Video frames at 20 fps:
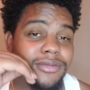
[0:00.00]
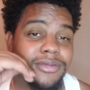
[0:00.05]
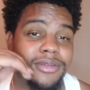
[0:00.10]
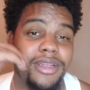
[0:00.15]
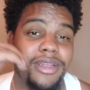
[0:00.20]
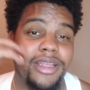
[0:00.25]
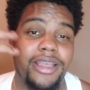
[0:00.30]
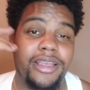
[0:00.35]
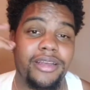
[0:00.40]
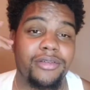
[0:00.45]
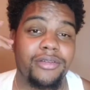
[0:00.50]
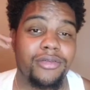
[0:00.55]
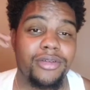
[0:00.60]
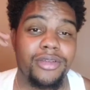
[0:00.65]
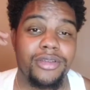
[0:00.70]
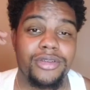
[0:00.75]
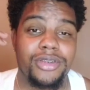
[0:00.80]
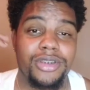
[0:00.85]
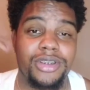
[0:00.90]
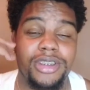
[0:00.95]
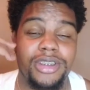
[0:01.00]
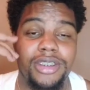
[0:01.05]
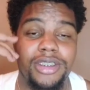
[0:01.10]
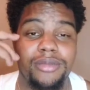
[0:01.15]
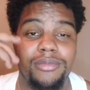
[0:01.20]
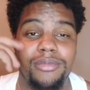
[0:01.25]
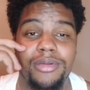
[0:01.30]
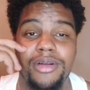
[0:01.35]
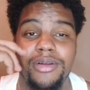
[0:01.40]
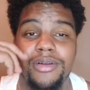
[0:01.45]
Like, real shit,
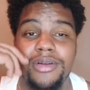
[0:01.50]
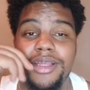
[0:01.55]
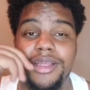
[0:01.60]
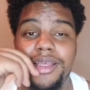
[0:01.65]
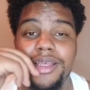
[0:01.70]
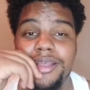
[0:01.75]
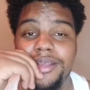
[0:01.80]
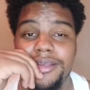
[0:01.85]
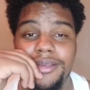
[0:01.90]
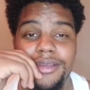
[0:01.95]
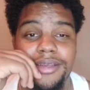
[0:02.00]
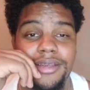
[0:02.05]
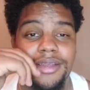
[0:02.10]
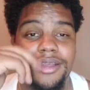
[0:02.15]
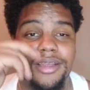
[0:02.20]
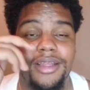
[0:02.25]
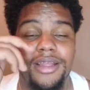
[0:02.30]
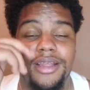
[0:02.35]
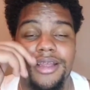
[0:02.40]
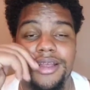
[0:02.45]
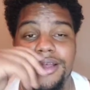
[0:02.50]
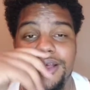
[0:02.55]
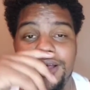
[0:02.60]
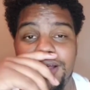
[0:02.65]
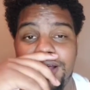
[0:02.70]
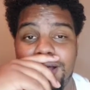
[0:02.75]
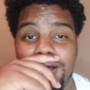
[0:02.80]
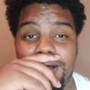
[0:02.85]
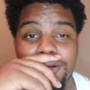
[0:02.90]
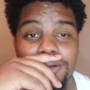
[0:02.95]
bro. Like,
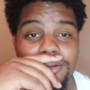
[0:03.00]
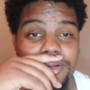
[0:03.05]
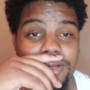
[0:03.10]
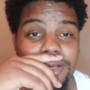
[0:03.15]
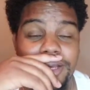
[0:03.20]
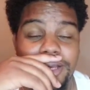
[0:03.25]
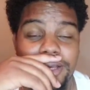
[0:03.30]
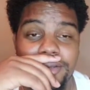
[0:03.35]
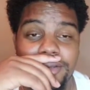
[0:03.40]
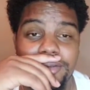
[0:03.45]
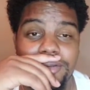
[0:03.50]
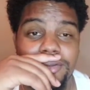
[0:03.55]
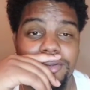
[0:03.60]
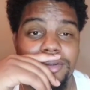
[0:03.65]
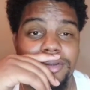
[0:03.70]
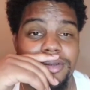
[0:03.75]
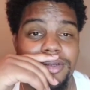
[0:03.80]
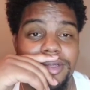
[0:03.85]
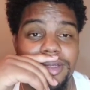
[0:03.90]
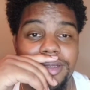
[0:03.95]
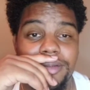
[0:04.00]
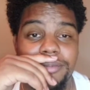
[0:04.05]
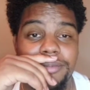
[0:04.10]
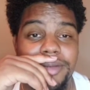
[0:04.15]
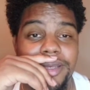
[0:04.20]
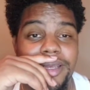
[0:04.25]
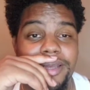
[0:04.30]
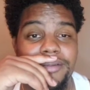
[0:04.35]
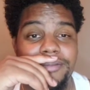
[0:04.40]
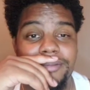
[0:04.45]
I don't know how you gonna come
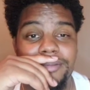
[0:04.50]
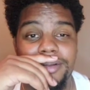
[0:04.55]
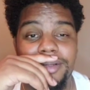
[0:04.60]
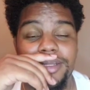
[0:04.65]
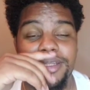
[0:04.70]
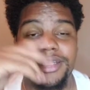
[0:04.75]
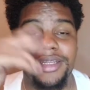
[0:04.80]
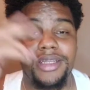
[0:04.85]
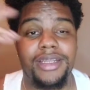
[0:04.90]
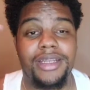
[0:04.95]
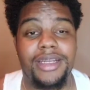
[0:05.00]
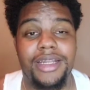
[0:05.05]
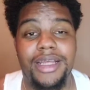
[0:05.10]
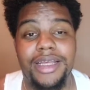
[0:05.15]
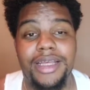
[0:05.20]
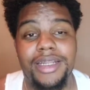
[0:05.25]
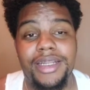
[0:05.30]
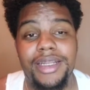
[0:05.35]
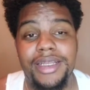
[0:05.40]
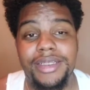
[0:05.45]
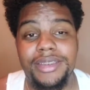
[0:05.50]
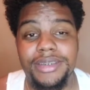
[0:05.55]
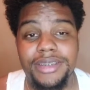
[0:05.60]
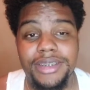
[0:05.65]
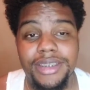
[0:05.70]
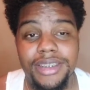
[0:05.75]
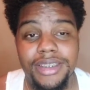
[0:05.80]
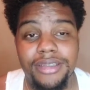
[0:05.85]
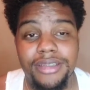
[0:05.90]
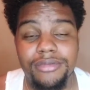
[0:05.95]
back from that. And a lot of that
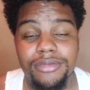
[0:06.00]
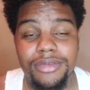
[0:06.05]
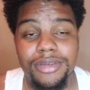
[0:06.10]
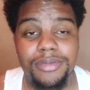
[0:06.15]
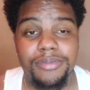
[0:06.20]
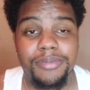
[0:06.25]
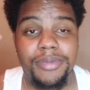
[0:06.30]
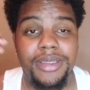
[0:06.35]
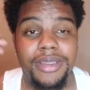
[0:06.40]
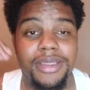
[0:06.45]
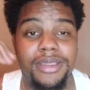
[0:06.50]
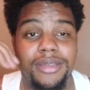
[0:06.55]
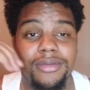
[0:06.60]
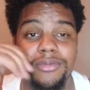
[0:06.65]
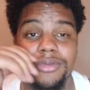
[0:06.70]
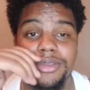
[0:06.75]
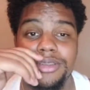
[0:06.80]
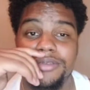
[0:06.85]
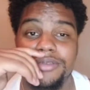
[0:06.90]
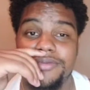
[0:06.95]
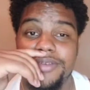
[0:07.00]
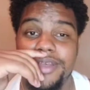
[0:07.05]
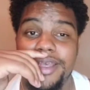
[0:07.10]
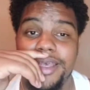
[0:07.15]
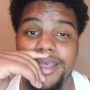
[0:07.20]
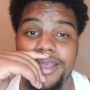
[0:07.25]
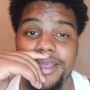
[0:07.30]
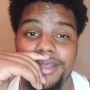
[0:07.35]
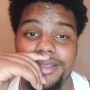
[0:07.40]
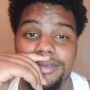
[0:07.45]
shit he was speaking was
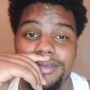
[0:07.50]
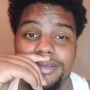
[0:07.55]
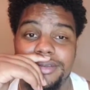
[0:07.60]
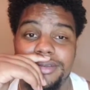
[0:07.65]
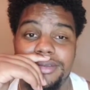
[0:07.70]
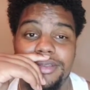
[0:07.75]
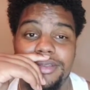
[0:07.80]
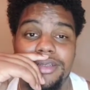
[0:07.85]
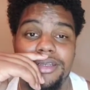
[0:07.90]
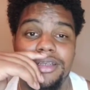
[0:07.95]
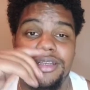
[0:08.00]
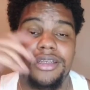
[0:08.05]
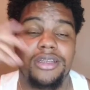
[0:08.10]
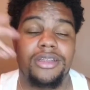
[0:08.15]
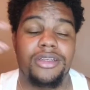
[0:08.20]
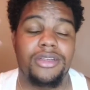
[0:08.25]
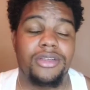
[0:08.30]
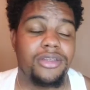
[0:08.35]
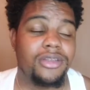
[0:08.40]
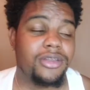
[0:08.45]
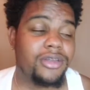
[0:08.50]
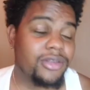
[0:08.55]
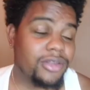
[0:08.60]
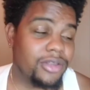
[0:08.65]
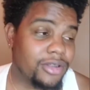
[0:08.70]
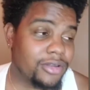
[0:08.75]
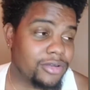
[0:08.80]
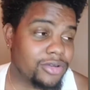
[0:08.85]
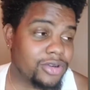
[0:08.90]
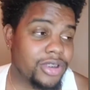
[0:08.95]
facts. You know,
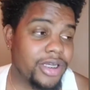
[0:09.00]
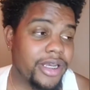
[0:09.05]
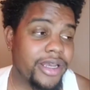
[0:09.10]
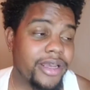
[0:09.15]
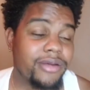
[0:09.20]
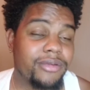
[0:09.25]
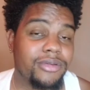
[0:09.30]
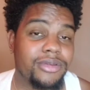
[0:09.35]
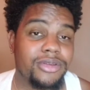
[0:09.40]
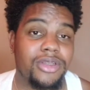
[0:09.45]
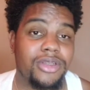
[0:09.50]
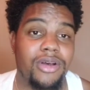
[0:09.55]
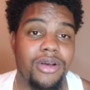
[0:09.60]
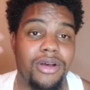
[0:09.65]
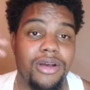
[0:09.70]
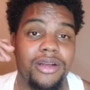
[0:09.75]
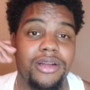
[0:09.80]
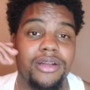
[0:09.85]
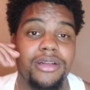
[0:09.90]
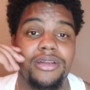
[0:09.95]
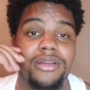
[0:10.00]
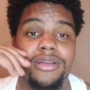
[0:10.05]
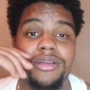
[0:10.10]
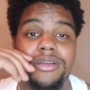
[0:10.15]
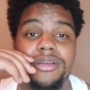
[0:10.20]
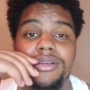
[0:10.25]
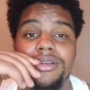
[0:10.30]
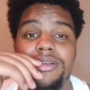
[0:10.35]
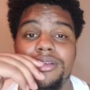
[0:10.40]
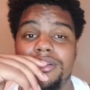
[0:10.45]
your track was hard,
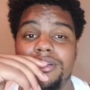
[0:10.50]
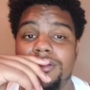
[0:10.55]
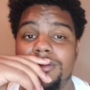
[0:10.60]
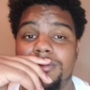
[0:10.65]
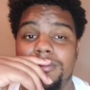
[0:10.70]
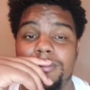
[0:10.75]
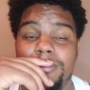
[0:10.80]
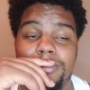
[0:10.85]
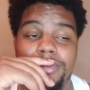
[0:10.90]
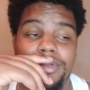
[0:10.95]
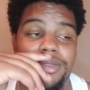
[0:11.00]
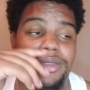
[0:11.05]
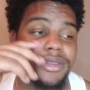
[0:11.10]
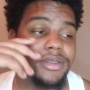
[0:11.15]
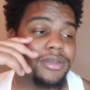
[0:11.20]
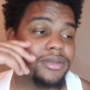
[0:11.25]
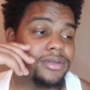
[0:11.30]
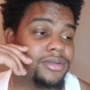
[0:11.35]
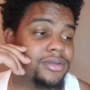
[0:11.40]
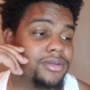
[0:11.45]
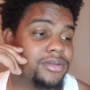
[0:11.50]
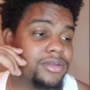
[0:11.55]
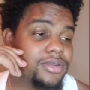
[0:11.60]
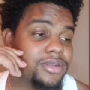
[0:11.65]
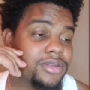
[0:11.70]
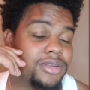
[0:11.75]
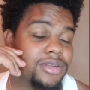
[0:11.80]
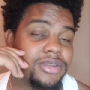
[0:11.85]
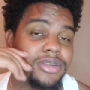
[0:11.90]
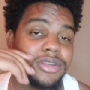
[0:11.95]
but
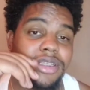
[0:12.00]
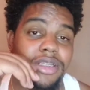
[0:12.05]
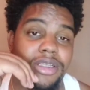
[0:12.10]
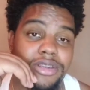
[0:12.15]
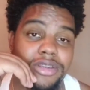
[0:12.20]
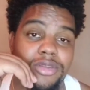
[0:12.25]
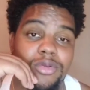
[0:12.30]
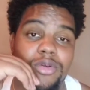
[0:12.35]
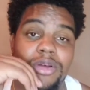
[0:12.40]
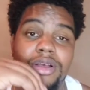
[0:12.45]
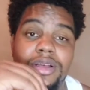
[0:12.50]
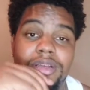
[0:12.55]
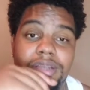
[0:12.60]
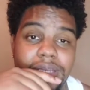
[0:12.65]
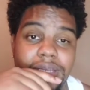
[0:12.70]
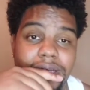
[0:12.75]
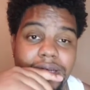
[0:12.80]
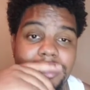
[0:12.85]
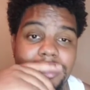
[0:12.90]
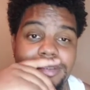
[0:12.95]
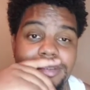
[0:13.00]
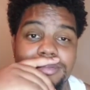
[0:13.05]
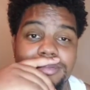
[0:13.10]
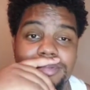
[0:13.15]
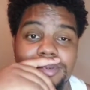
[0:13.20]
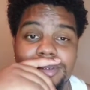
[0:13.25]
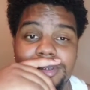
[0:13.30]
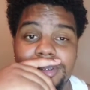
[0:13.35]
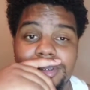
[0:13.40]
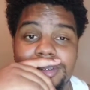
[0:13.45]
Sauce Walka had some
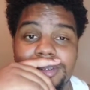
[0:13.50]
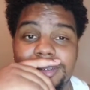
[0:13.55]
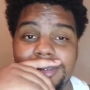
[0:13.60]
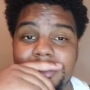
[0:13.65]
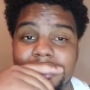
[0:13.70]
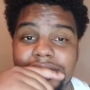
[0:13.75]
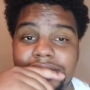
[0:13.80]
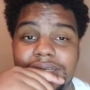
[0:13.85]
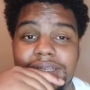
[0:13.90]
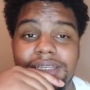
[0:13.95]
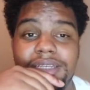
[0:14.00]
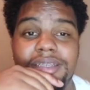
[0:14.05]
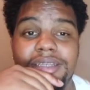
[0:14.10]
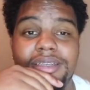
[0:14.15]
shit to say.